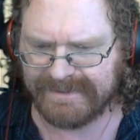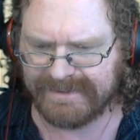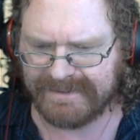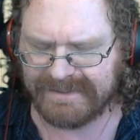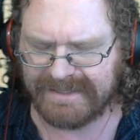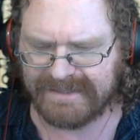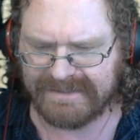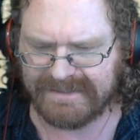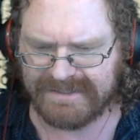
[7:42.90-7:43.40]

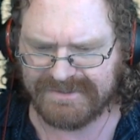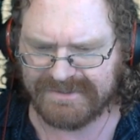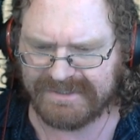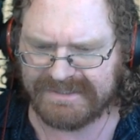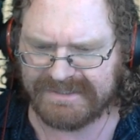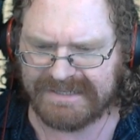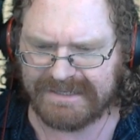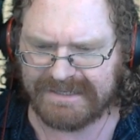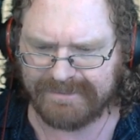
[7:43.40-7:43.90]
and these are the
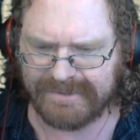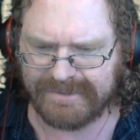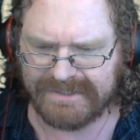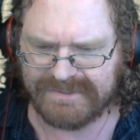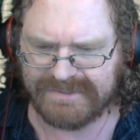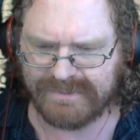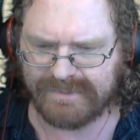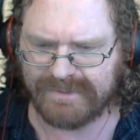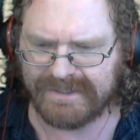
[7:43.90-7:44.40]
data
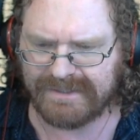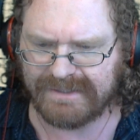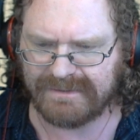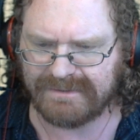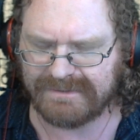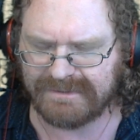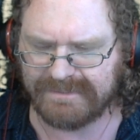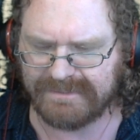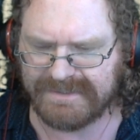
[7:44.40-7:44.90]
points we want a
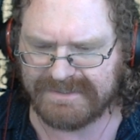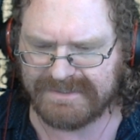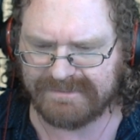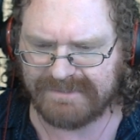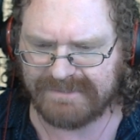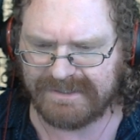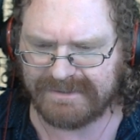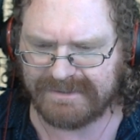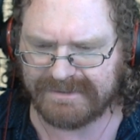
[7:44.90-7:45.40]
little bit
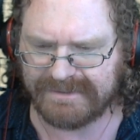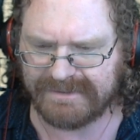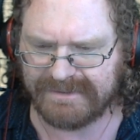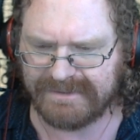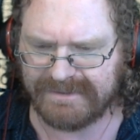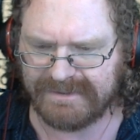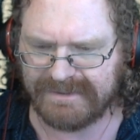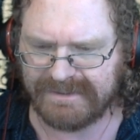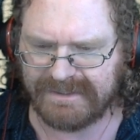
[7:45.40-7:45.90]
smaller.
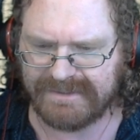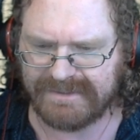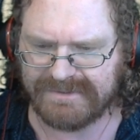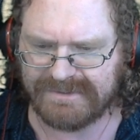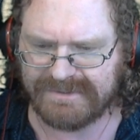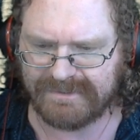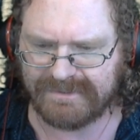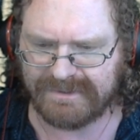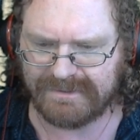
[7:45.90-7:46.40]
And
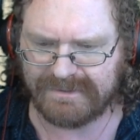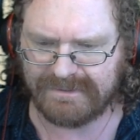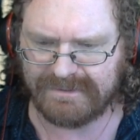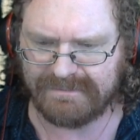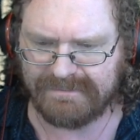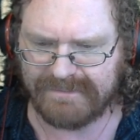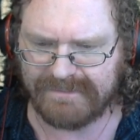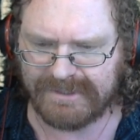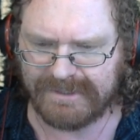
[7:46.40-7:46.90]
so I'm going to go
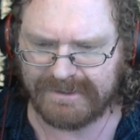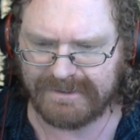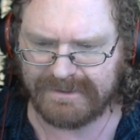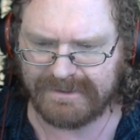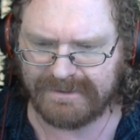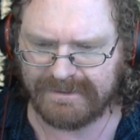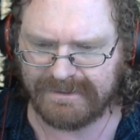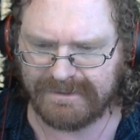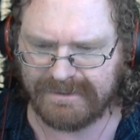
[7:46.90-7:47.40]

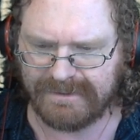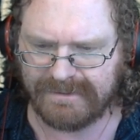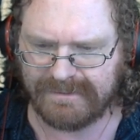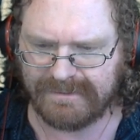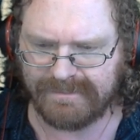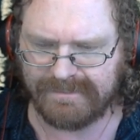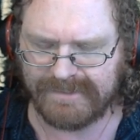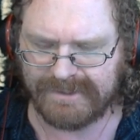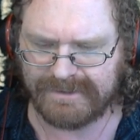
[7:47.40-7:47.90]
marker,
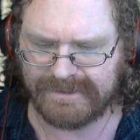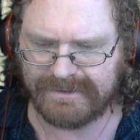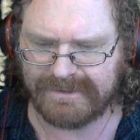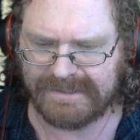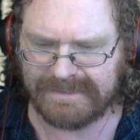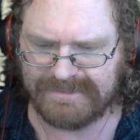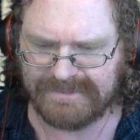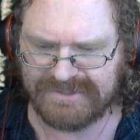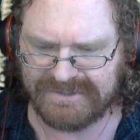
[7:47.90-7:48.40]
marker
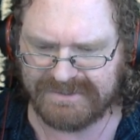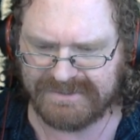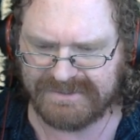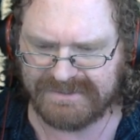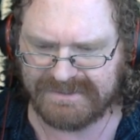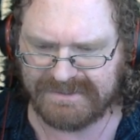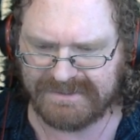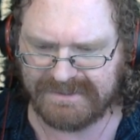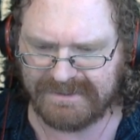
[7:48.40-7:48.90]

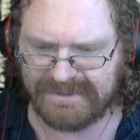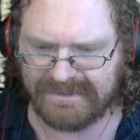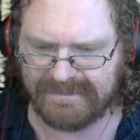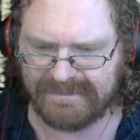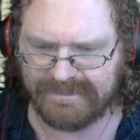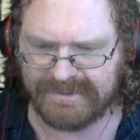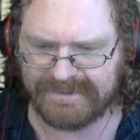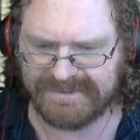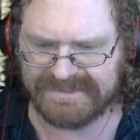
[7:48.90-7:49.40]
options,
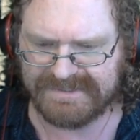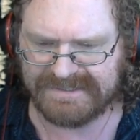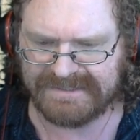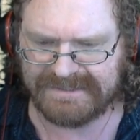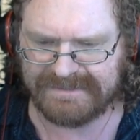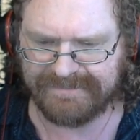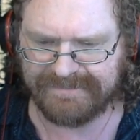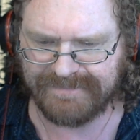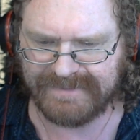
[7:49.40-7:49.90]
built
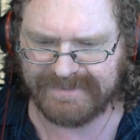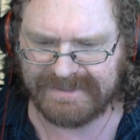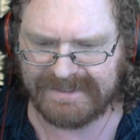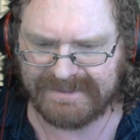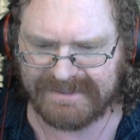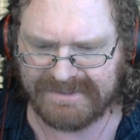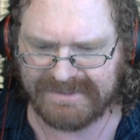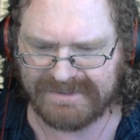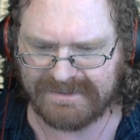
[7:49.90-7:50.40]
in, and
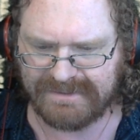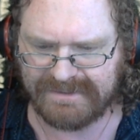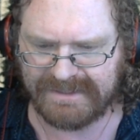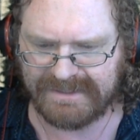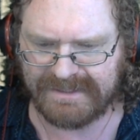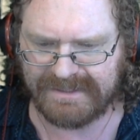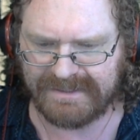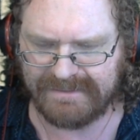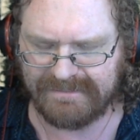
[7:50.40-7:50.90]
let's go
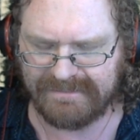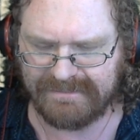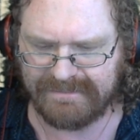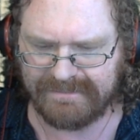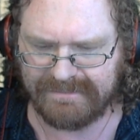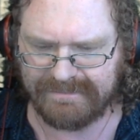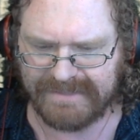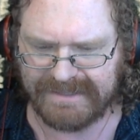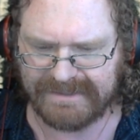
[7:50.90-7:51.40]
ahead and
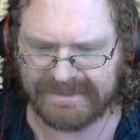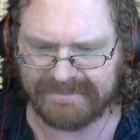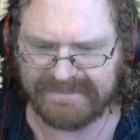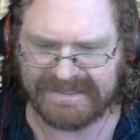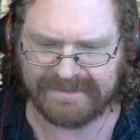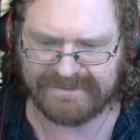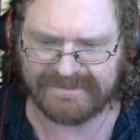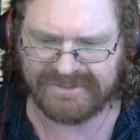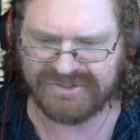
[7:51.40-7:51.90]
make them
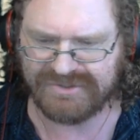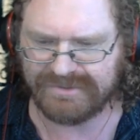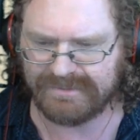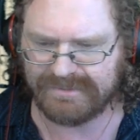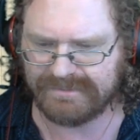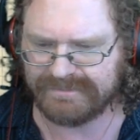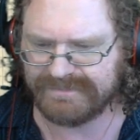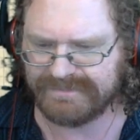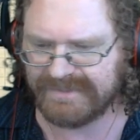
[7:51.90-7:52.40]
down to 2.
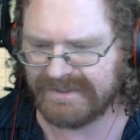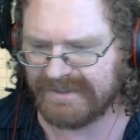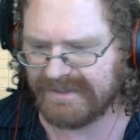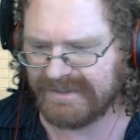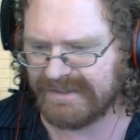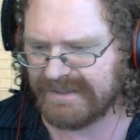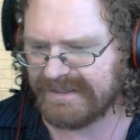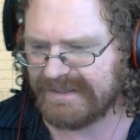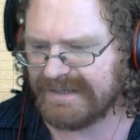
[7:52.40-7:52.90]

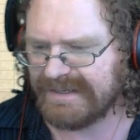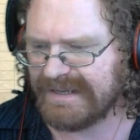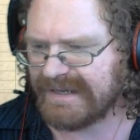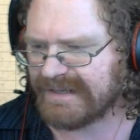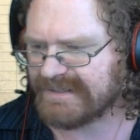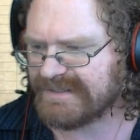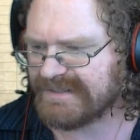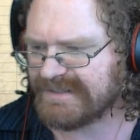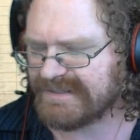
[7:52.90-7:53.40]

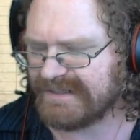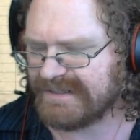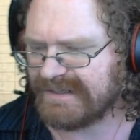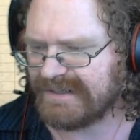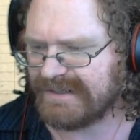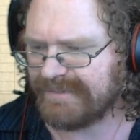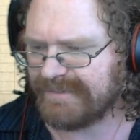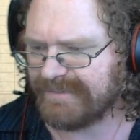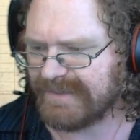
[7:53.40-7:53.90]
Next,
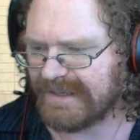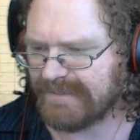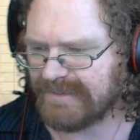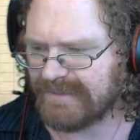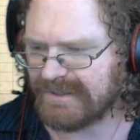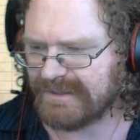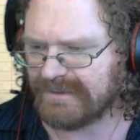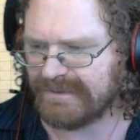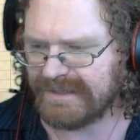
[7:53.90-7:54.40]
I'm going
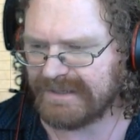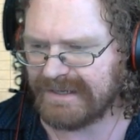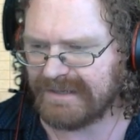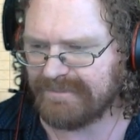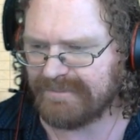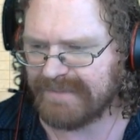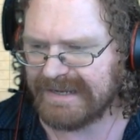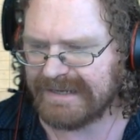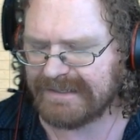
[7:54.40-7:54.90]
to go ahead
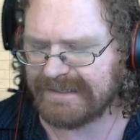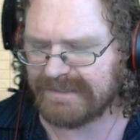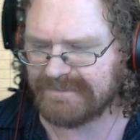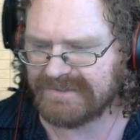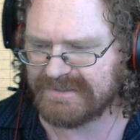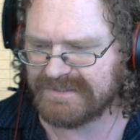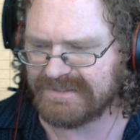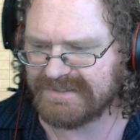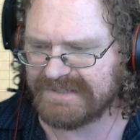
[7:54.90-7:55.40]
back up to
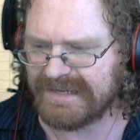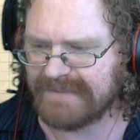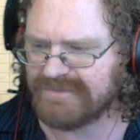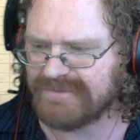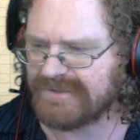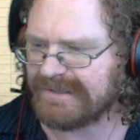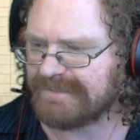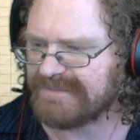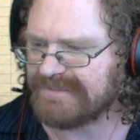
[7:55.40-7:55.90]
the same
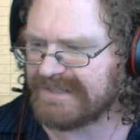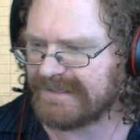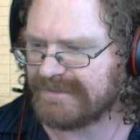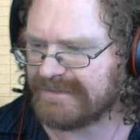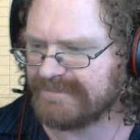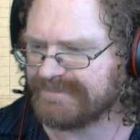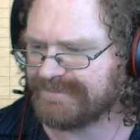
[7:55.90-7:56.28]
drop down,